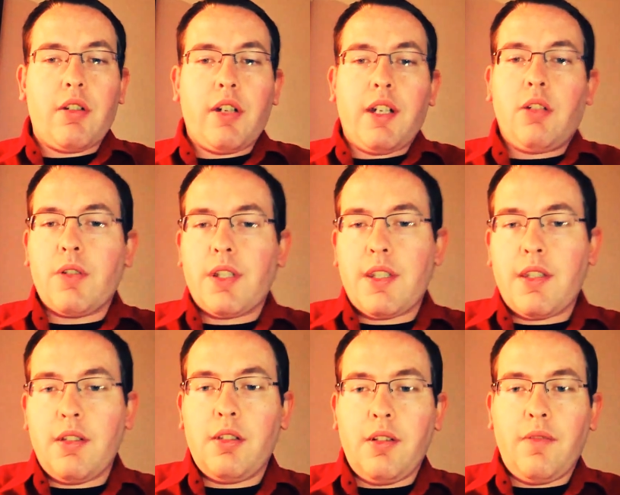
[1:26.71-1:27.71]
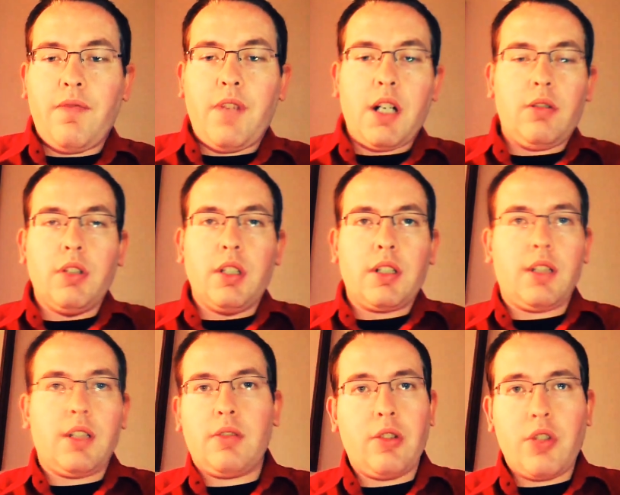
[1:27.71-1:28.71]
And of course, the final look,
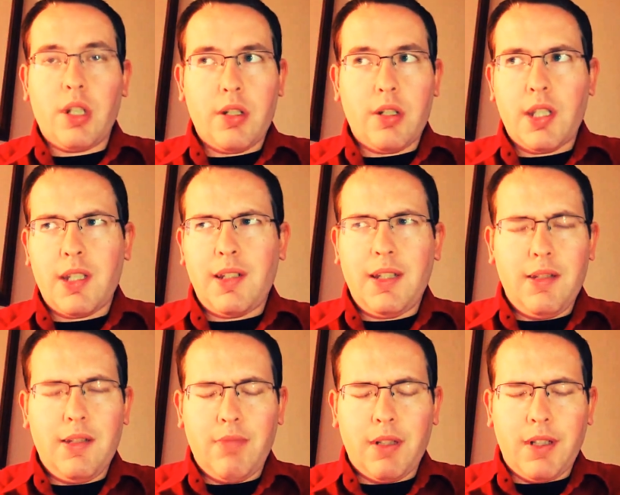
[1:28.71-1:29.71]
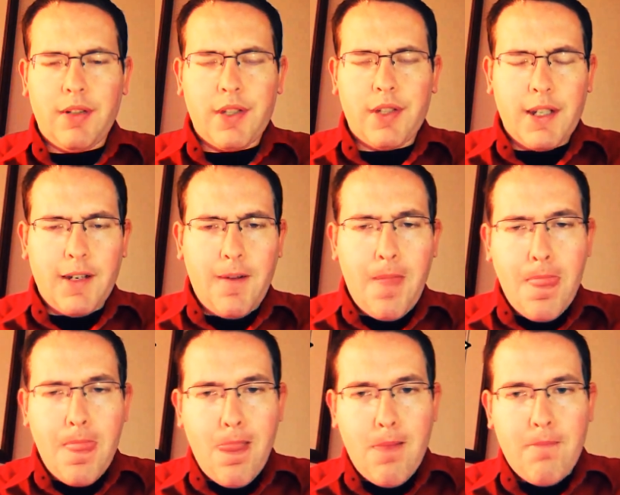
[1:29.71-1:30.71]
the judges didn't really understand.
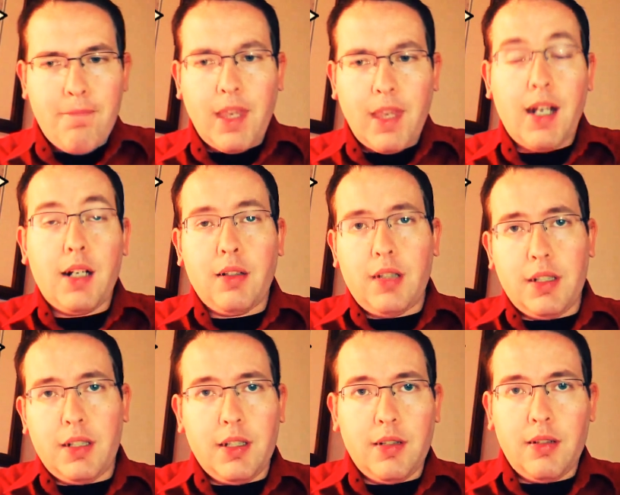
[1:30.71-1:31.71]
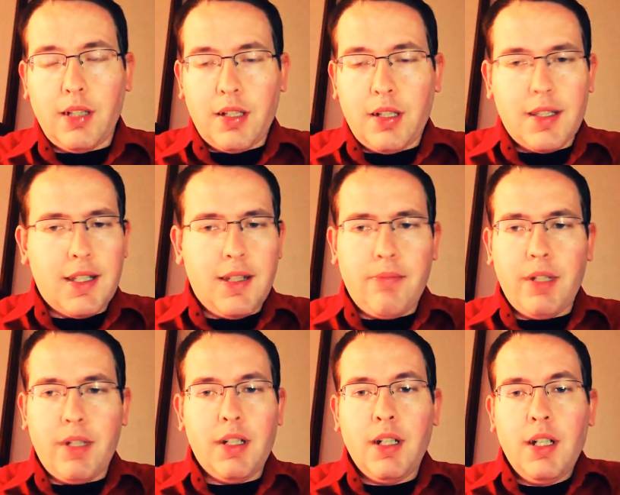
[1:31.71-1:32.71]
I liked it, like I said,
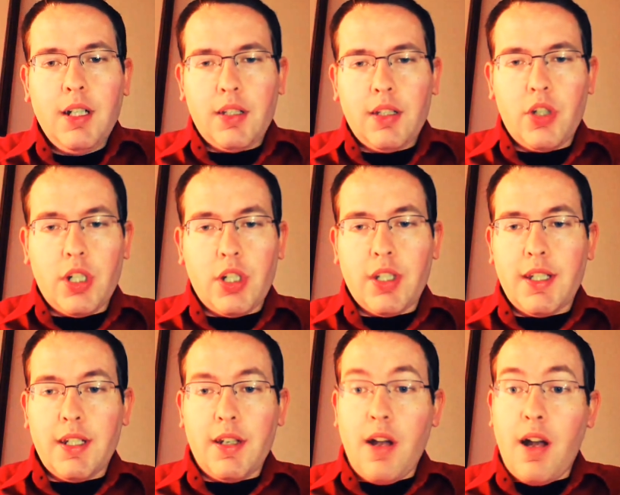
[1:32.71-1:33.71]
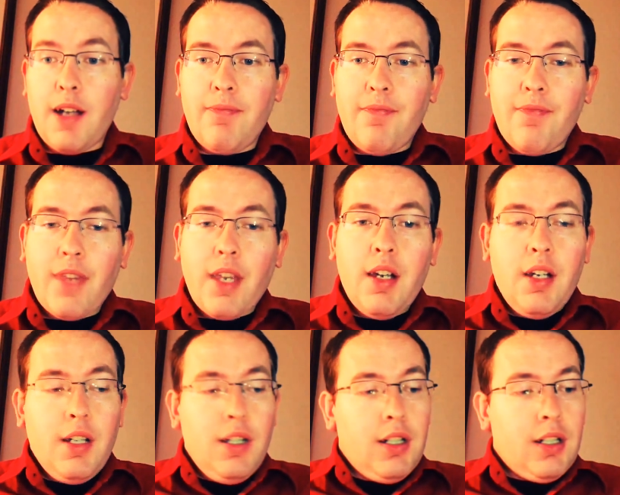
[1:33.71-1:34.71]
but the judges did not.
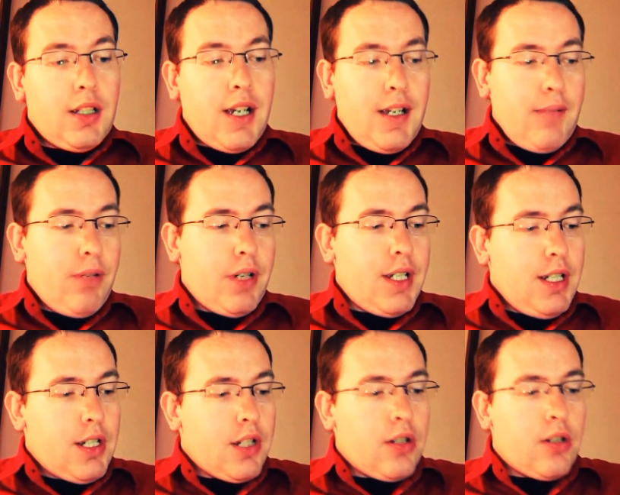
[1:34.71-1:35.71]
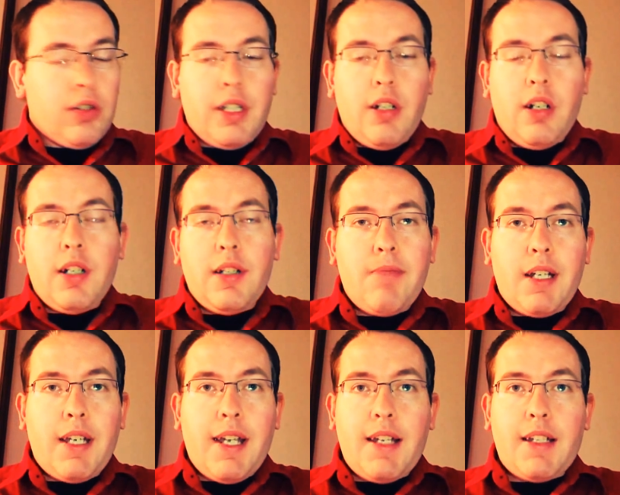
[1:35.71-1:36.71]
And I had predicted early on in my
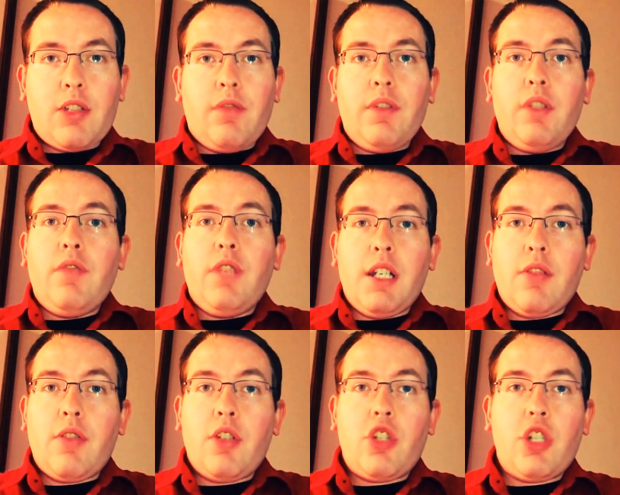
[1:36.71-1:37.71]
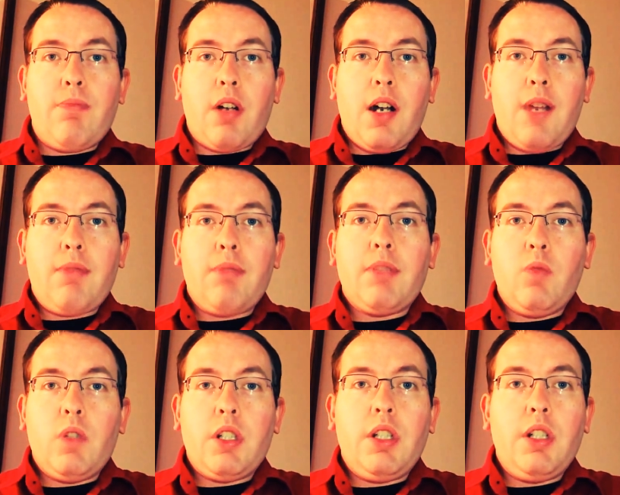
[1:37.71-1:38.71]
cast review video that she probably
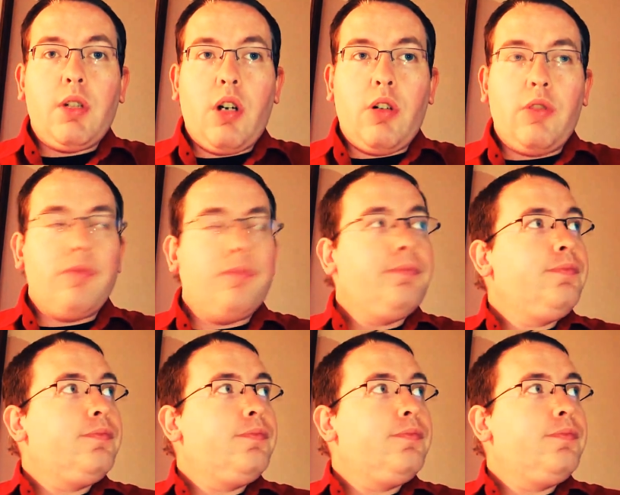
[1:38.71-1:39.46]
would go home.